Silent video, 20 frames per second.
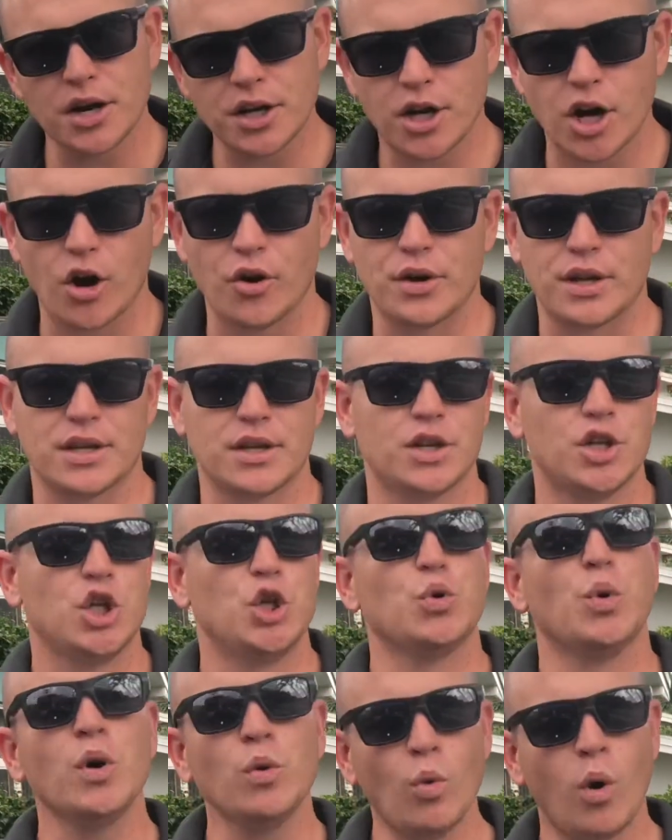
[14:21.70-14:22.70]
coating.
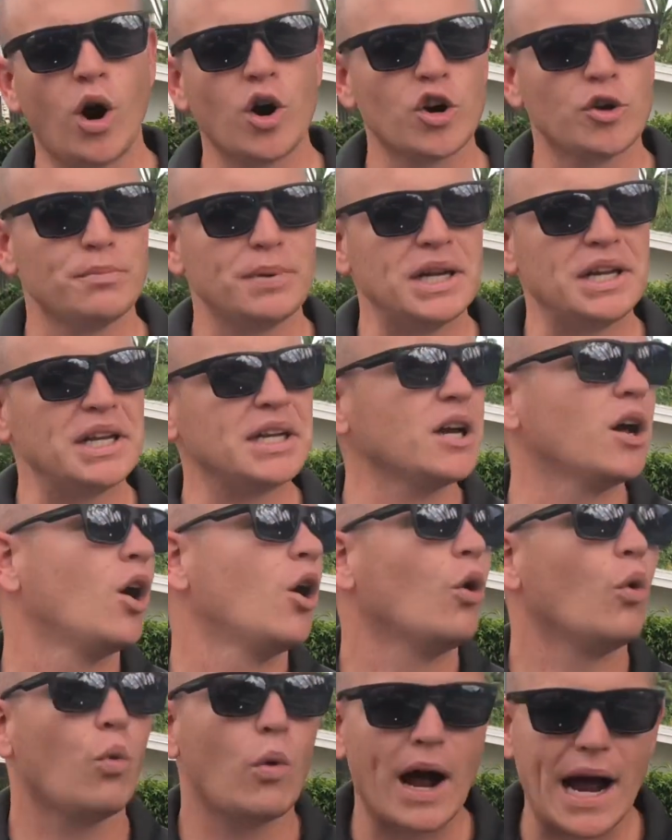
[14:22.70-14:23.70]
You want water beading?
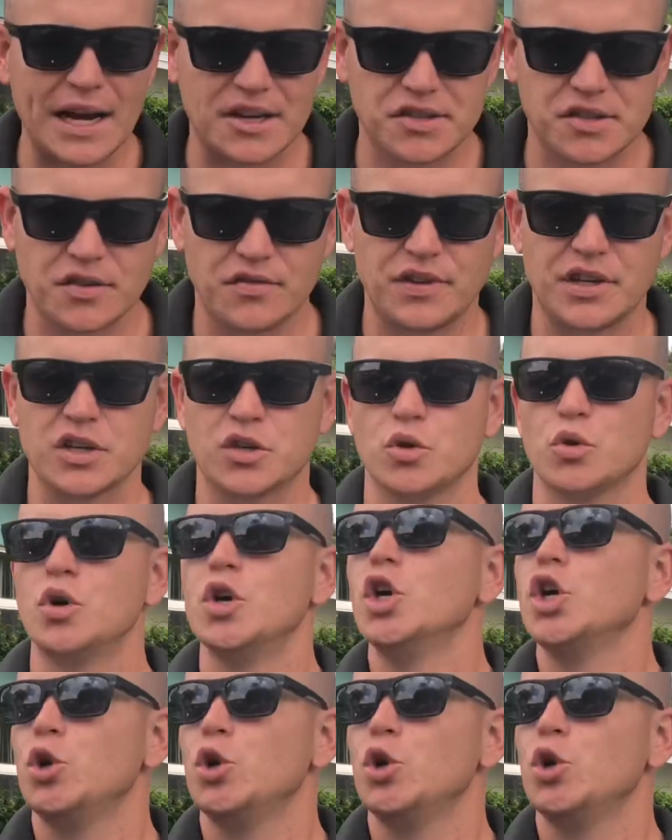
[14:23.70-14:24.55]
Wax the vehicle.